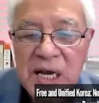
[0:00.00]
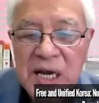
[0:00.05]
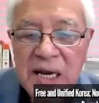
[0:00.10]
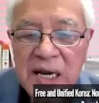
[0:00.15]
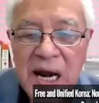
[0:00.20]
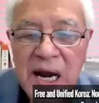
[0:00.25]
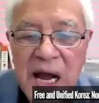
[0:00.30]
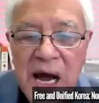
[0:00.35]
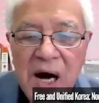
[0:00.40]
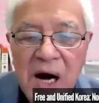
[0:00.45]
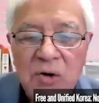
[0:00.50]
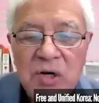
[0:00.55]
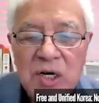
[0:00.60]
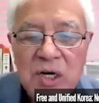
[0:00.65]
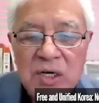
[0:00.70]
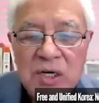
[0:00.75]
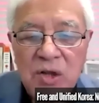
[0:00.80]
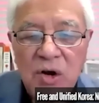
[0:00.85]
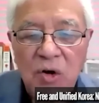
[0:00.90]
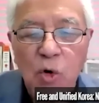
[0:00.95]
and now
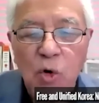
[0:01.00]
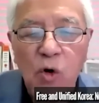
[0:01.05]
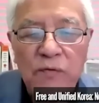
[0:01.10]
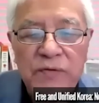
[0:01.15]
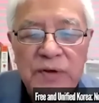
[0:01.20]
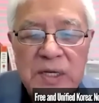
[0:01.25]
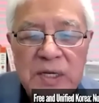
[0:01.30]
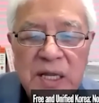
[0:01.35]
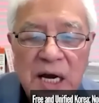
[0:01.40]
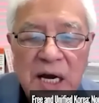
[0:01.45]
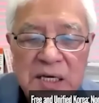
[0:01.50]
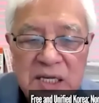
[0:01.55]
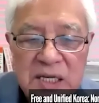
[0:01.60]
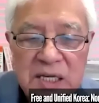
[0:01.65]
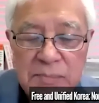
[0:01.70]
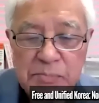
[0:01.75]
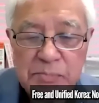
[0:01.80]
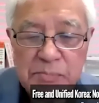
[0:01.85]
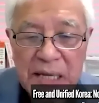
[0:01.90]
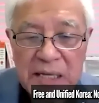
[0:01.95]
the
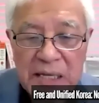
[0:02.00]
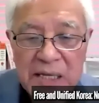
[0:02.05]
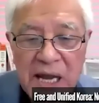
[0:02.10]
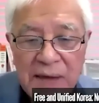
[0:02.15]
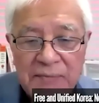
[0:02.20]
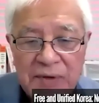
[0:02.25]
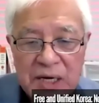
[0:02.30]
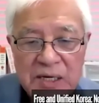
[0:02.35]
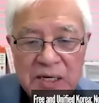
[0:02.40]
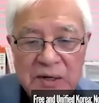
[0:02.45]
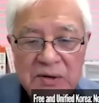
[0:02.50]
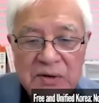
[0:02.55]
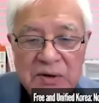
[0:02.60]
COVID-19 pandemic.